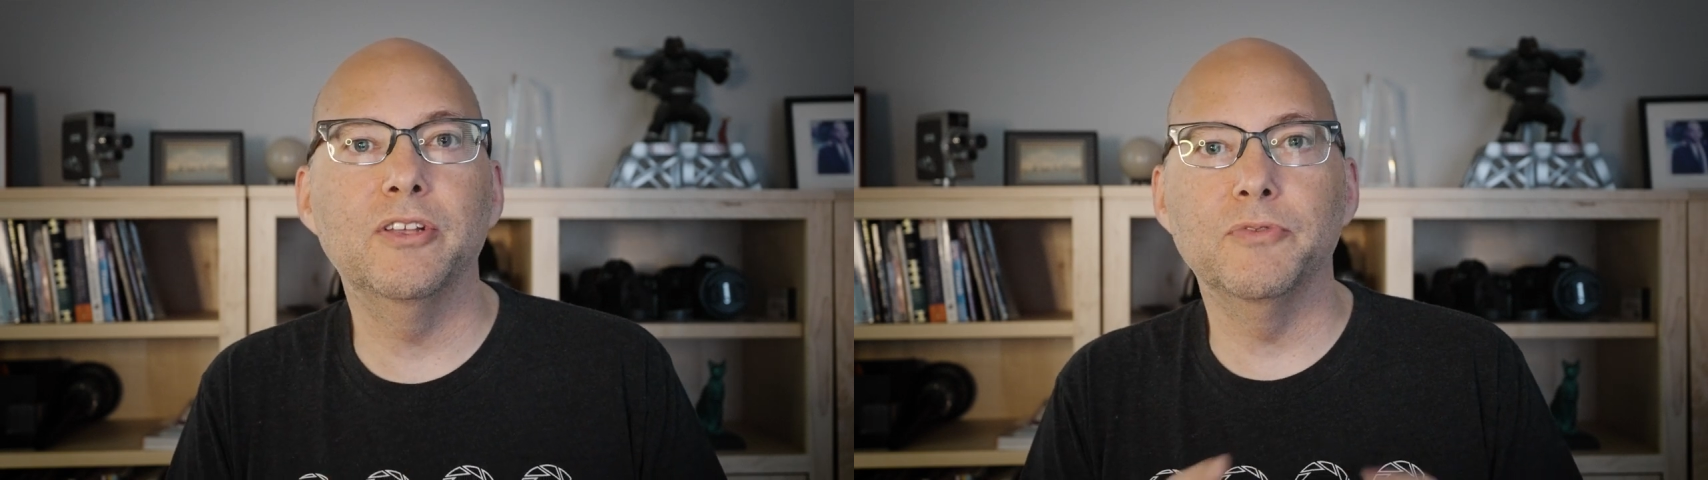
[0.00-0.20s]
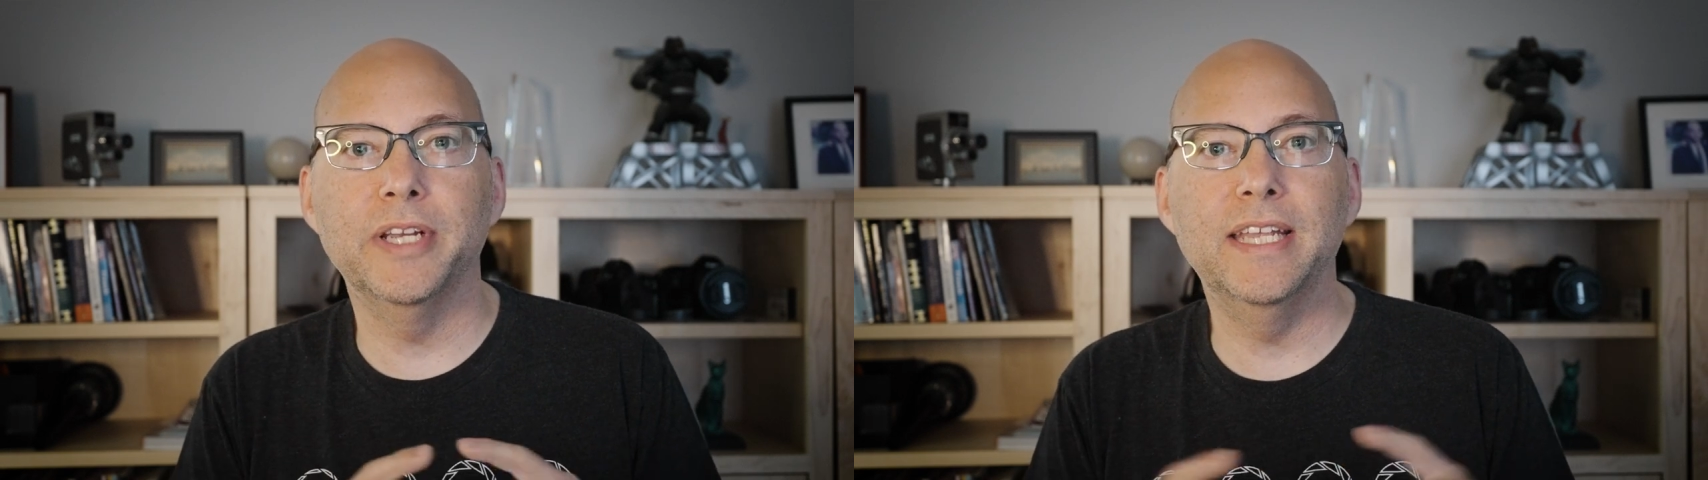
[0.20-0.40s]

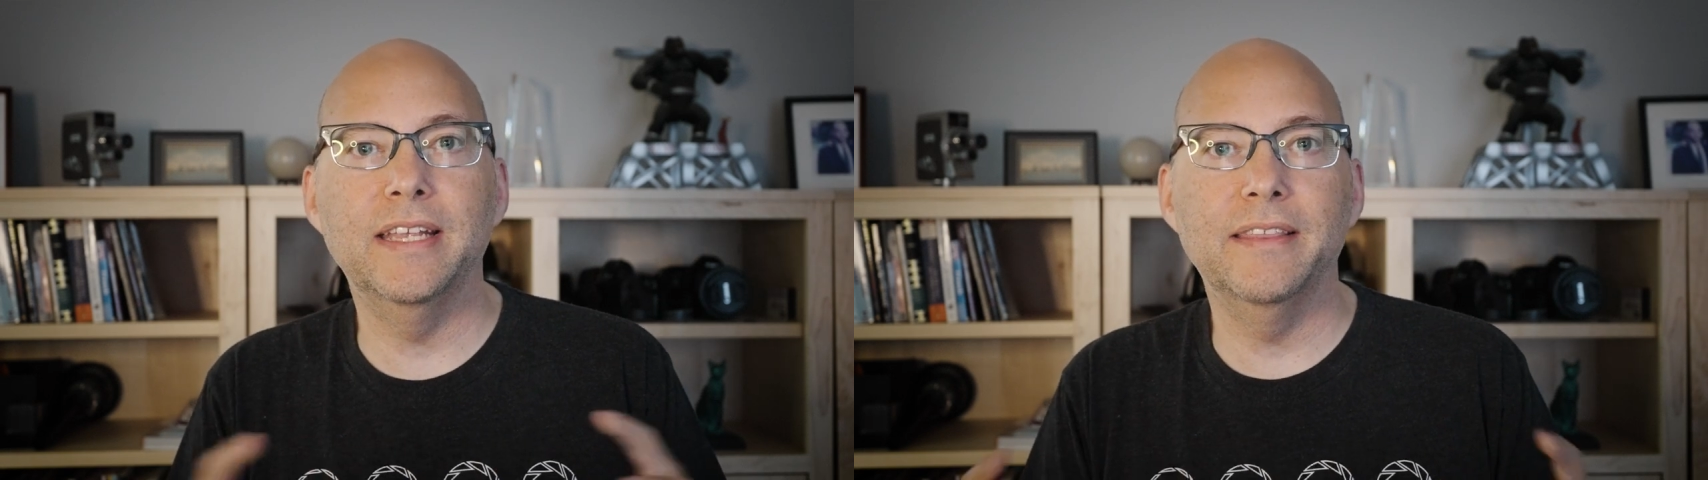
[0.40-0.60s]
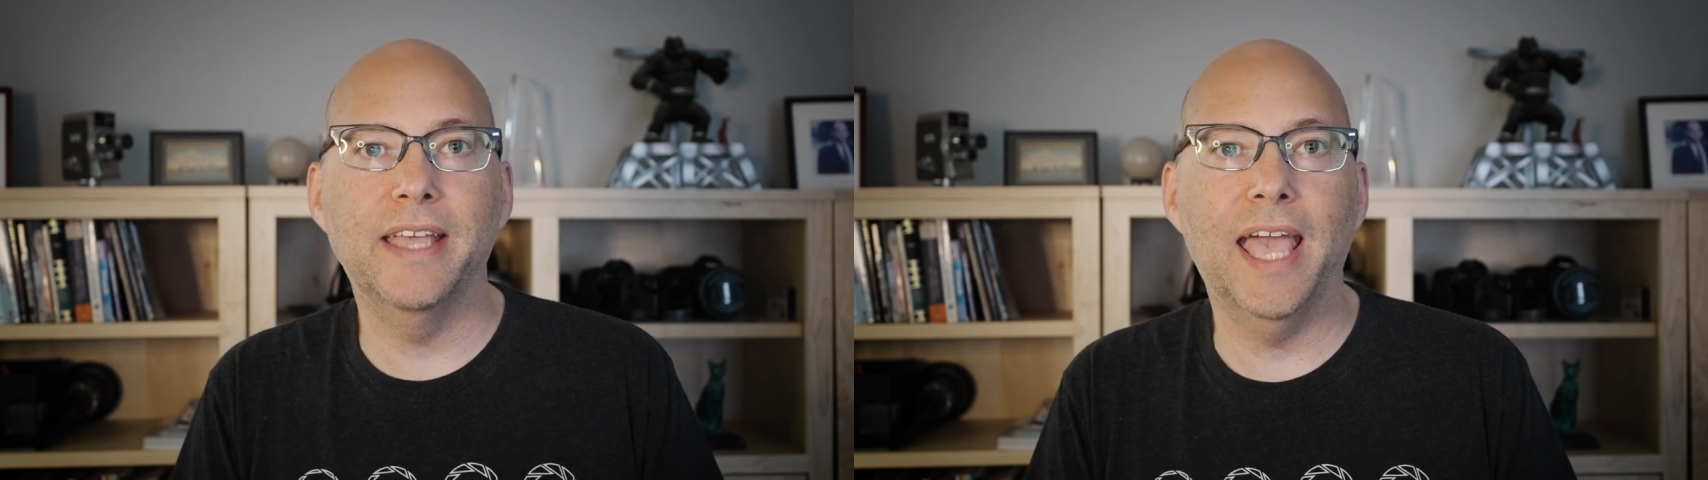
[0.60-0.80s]
can read
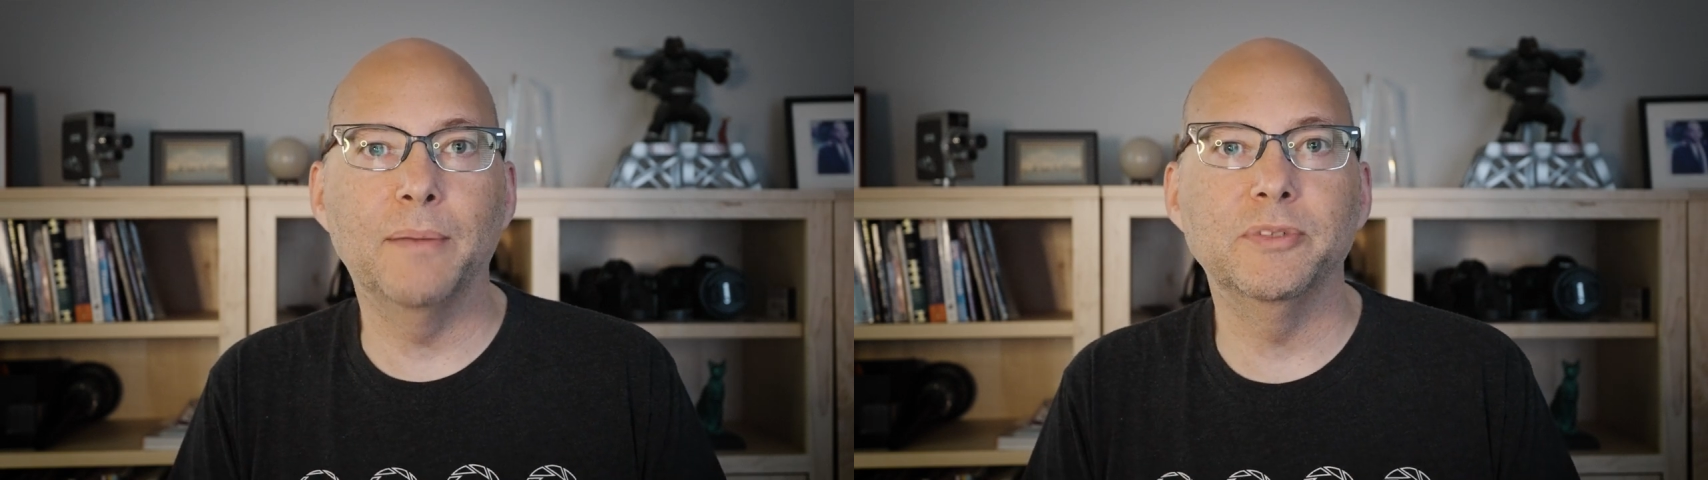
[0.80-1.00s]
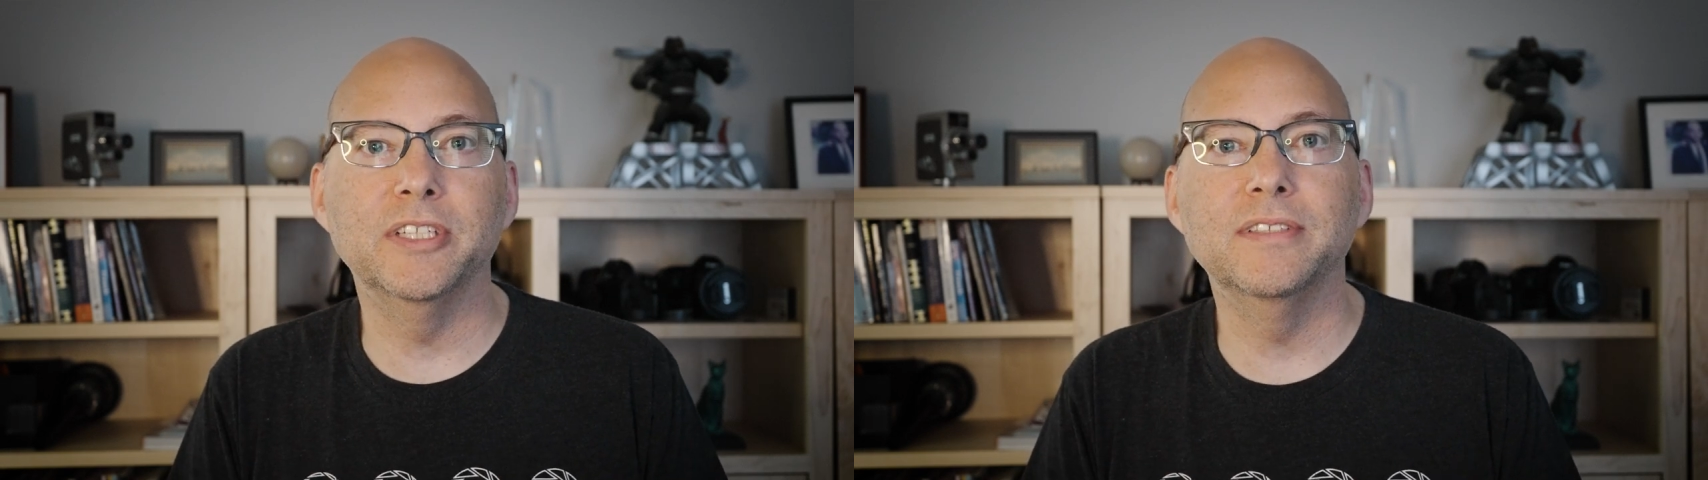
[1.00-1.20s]
in the
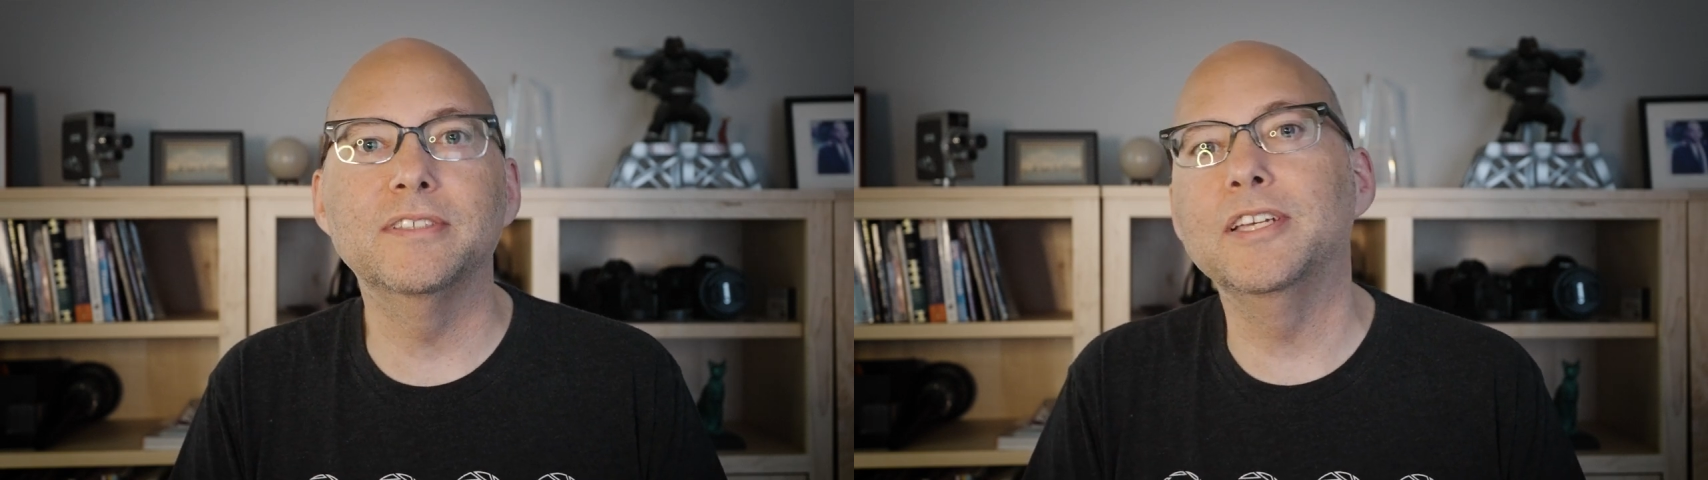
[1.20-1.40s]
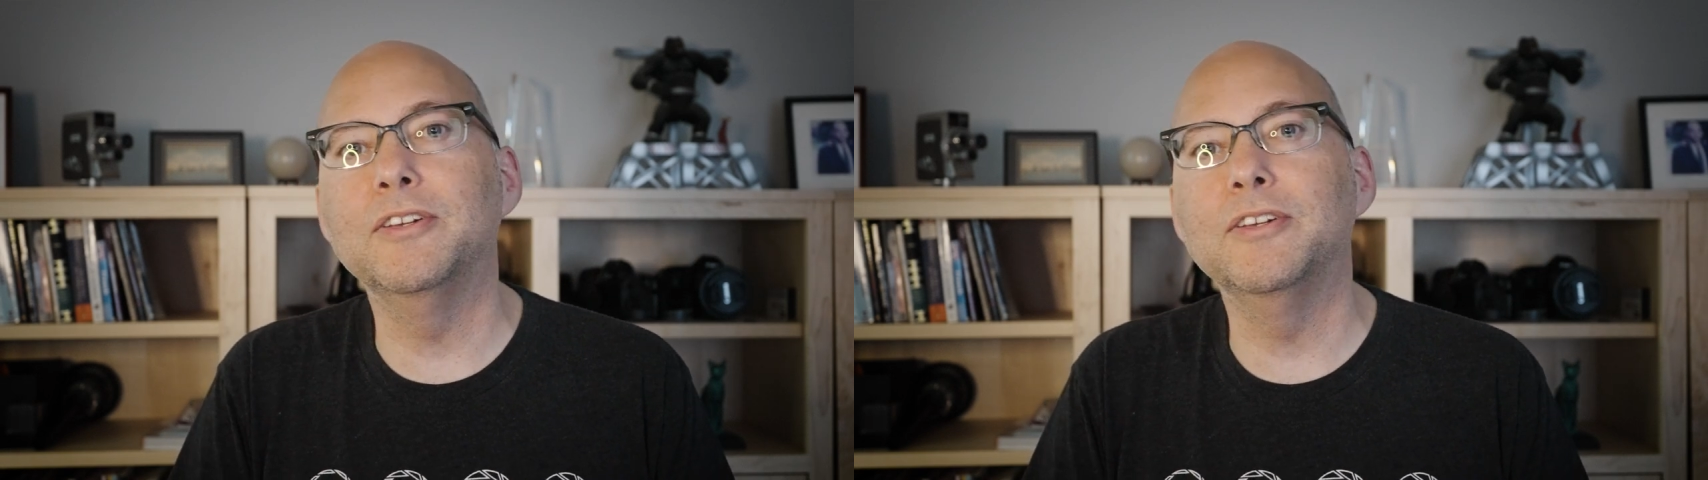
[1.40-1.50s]
captions.